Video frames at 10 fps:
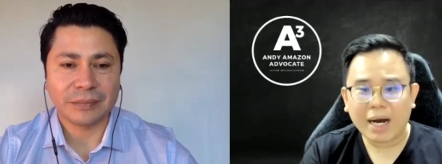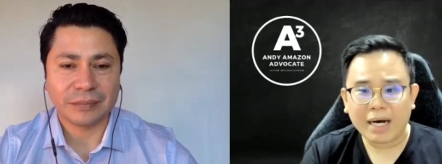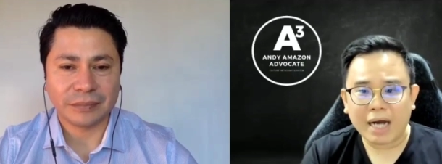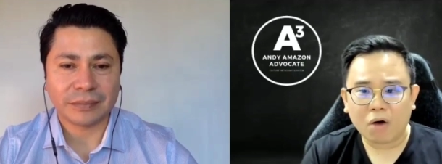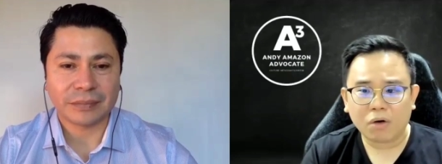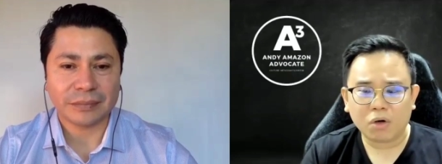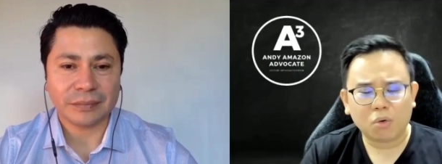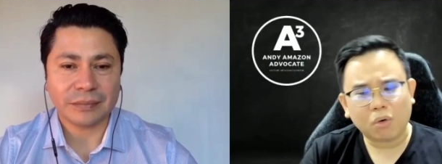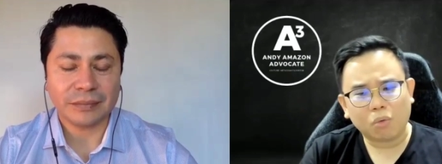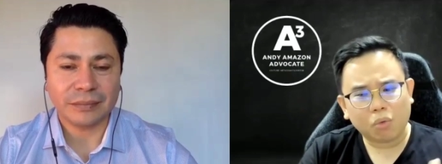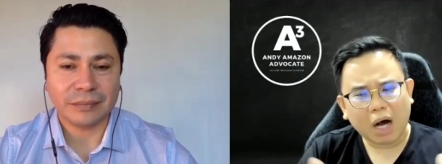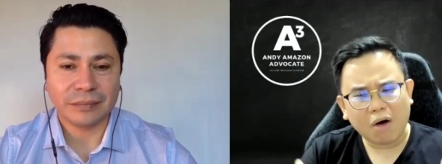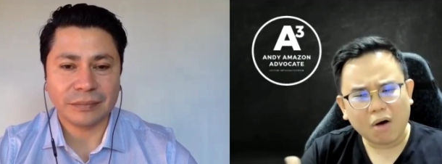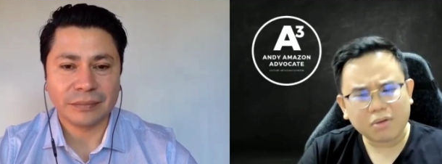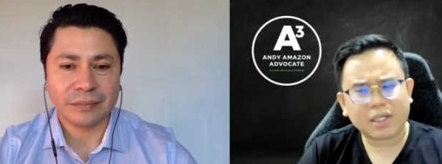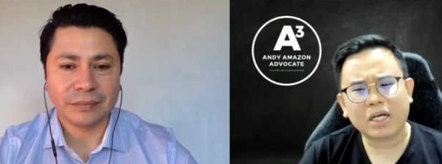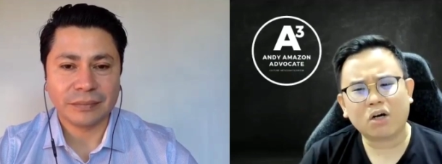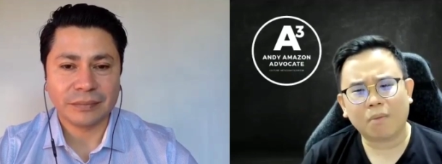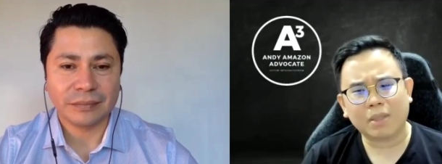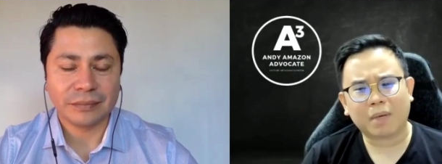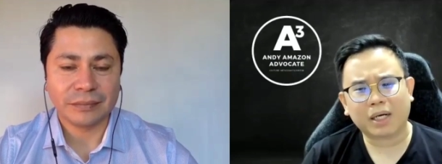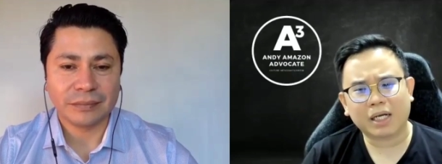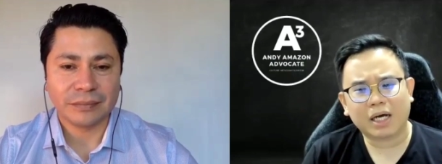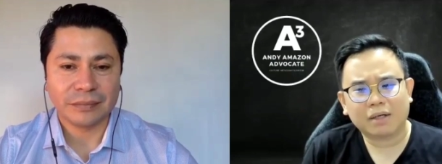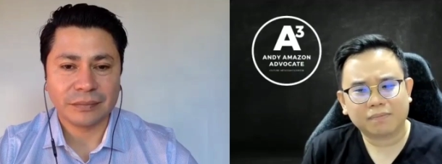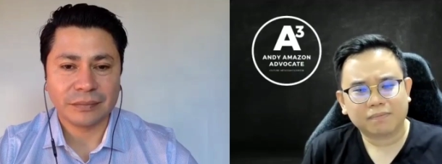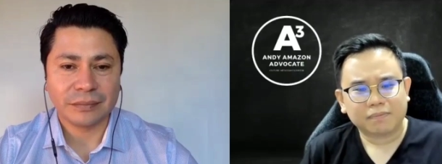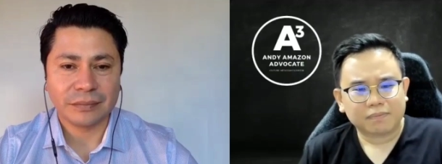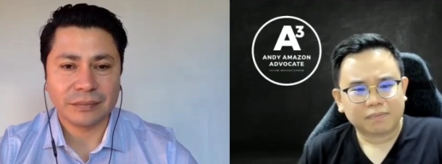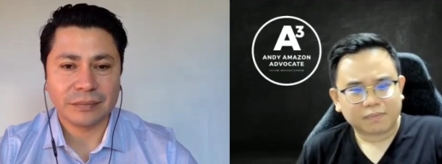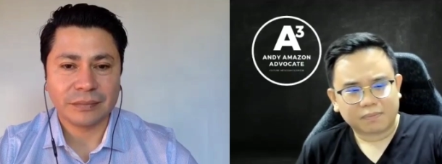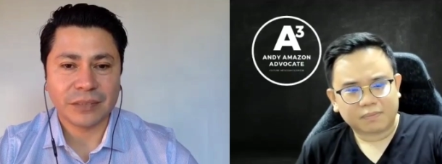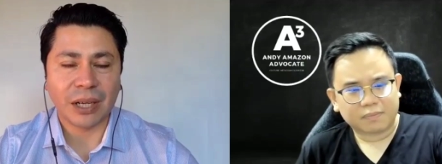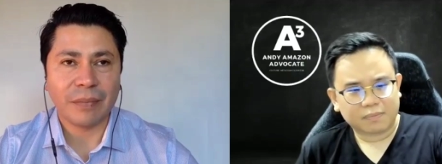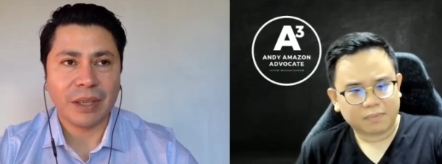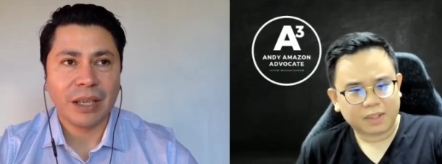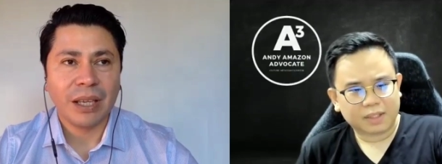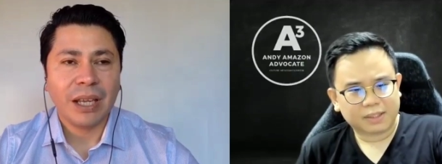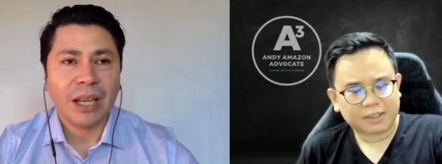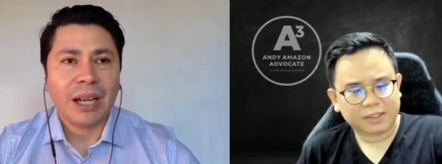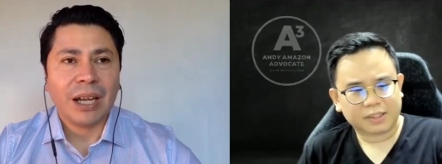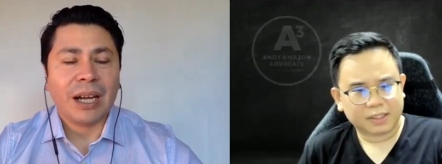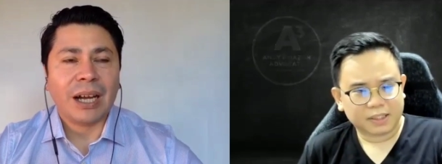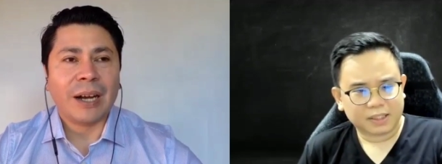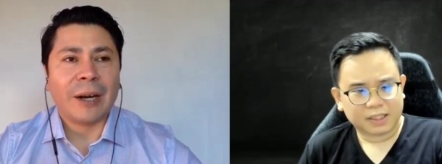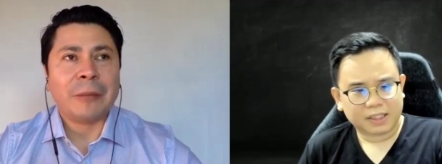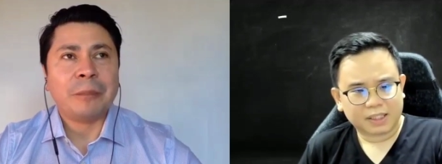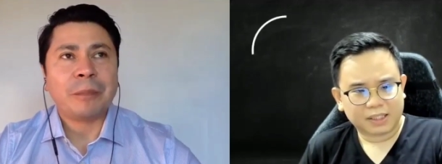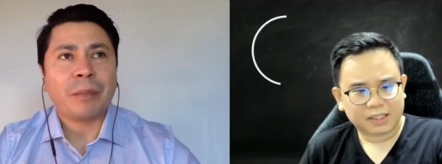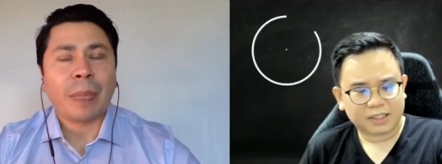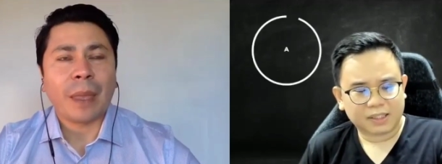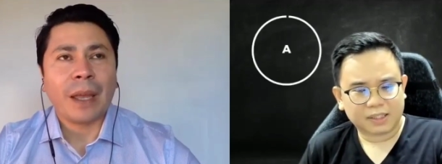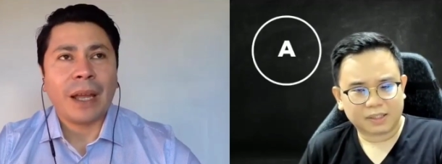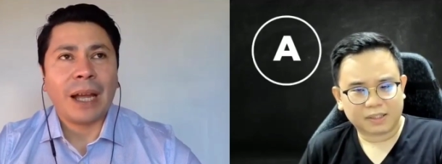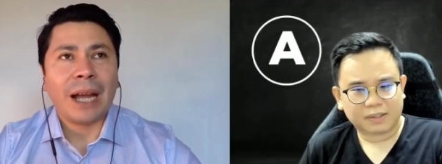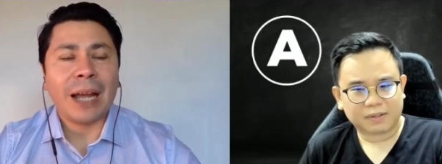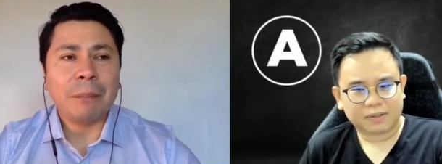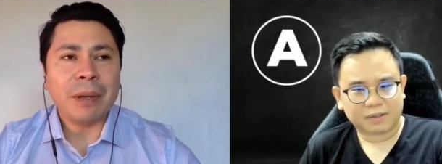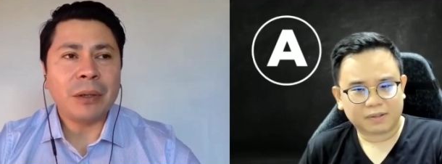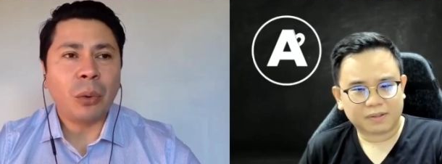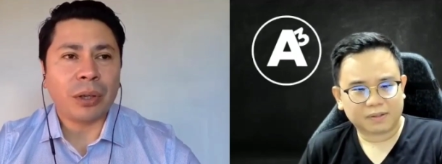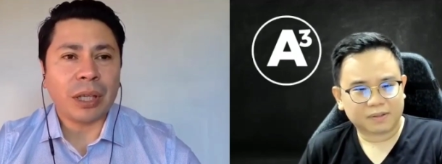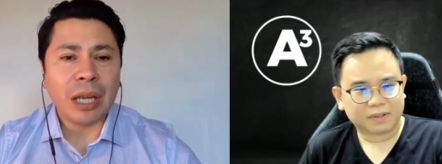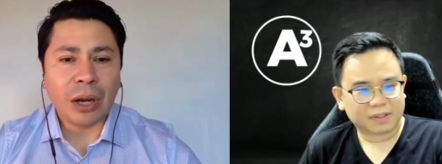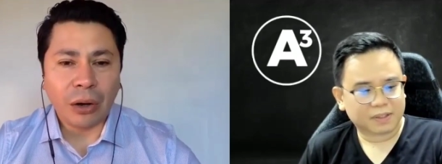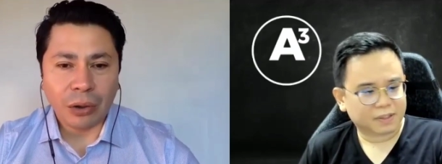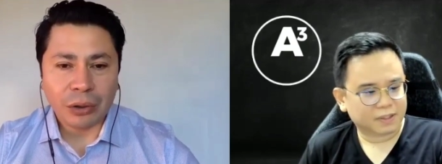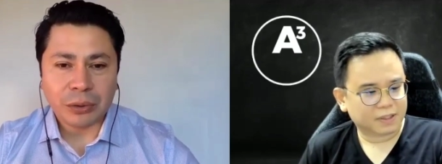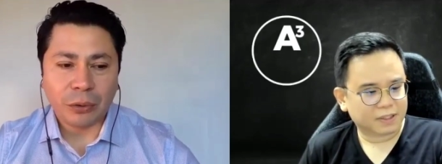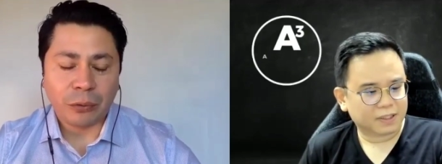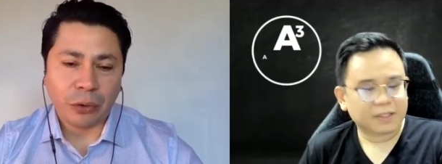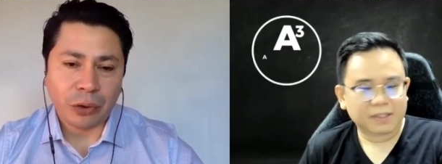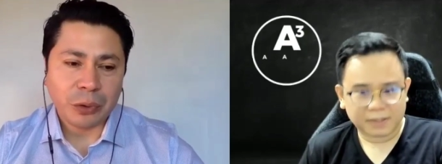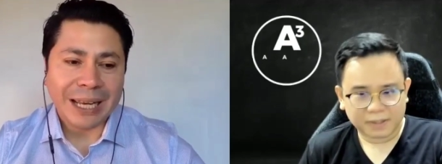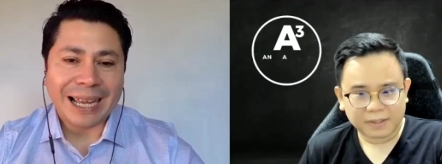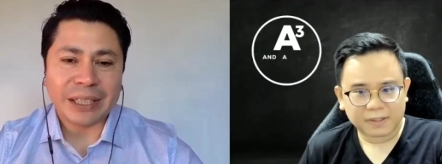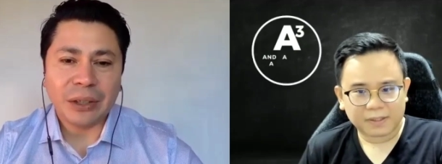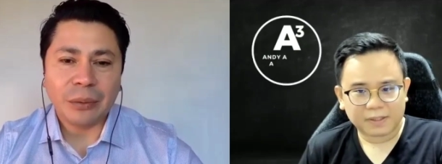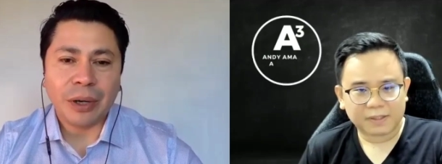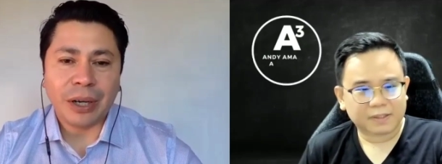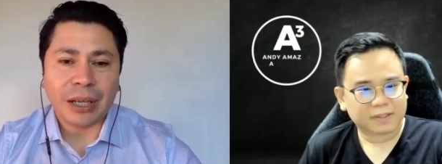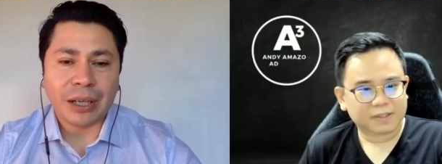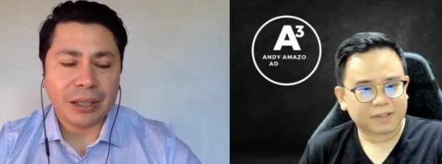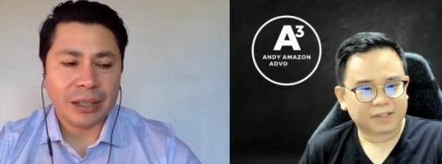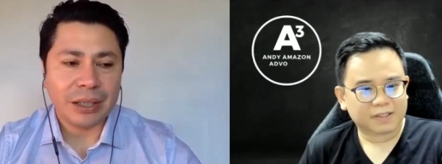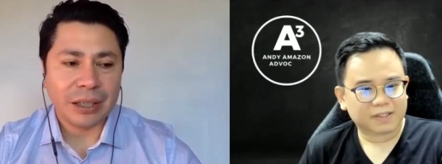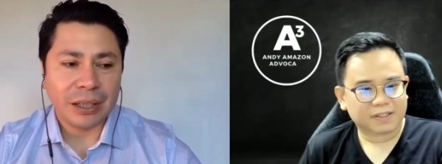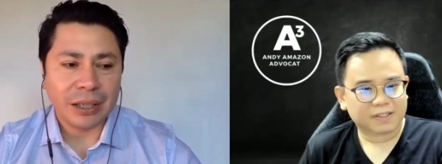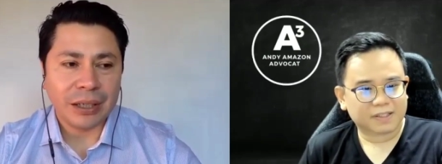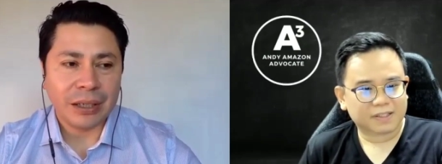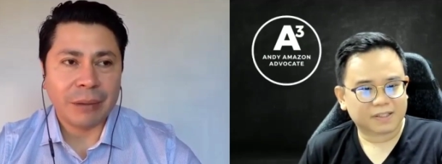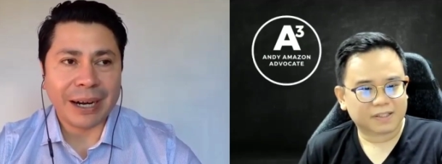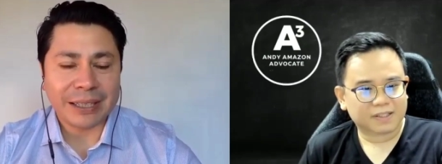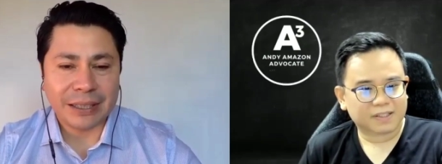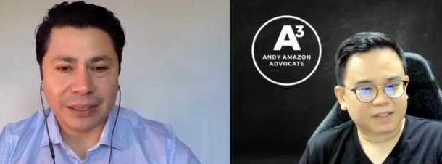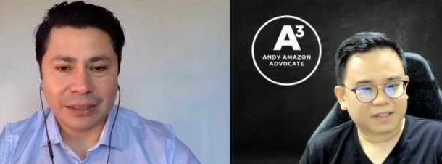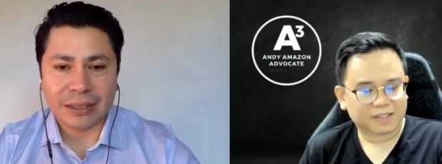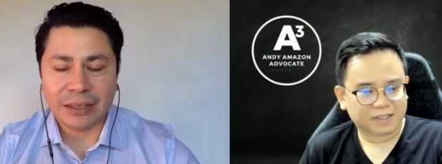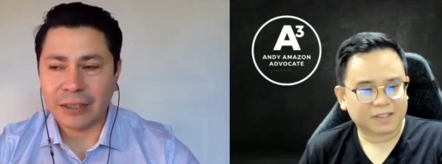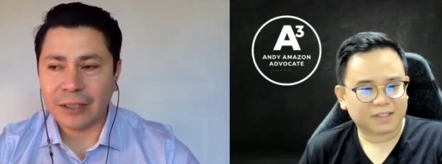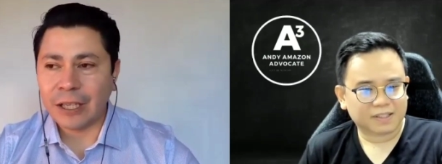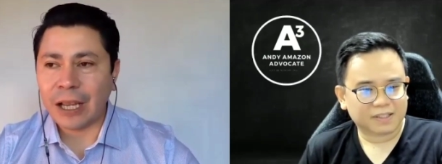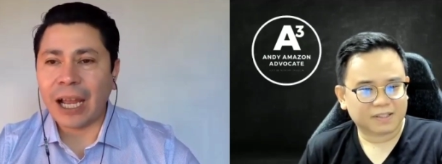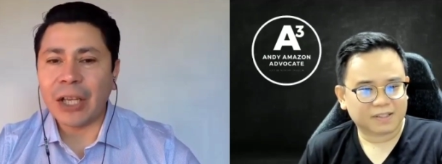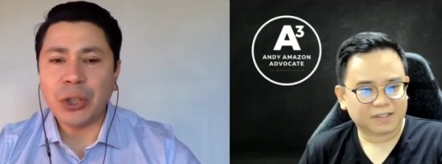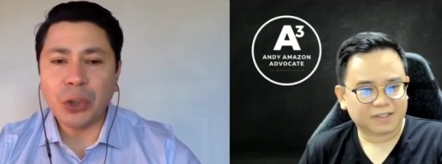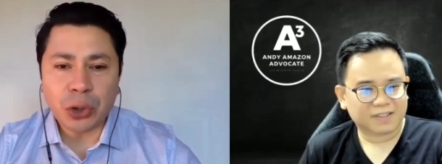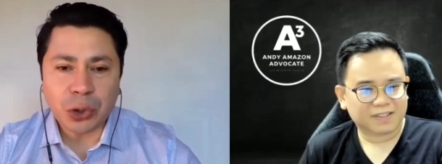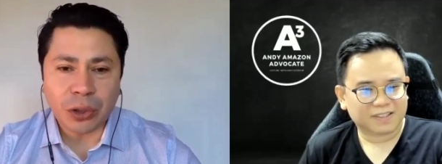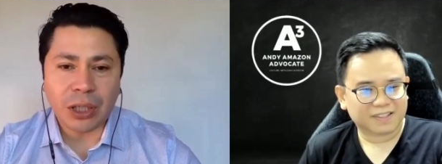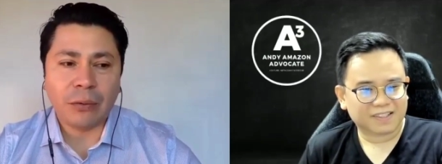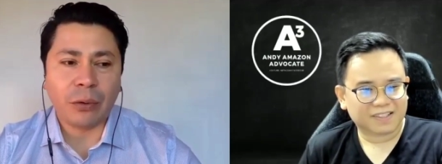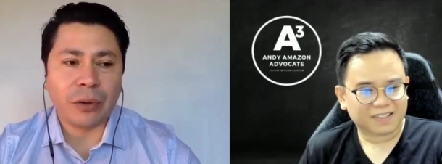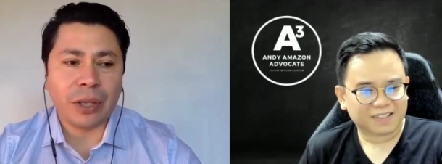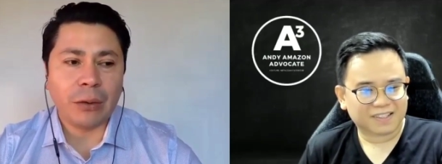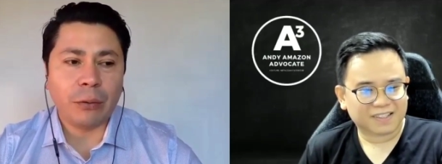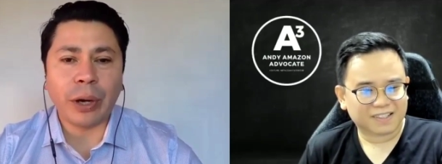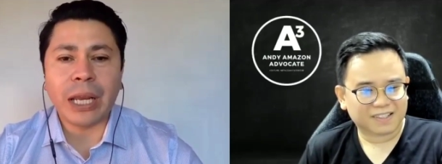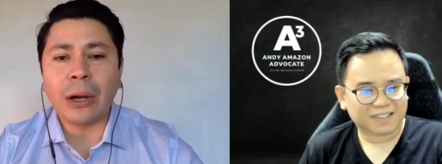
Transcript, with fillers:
Speaker 1: are now? You know, how, how's the e-commerce market there? Yeah, um, I've been
Speaker 2: working close, of course, with Latin America uh, market, and usually for the foreign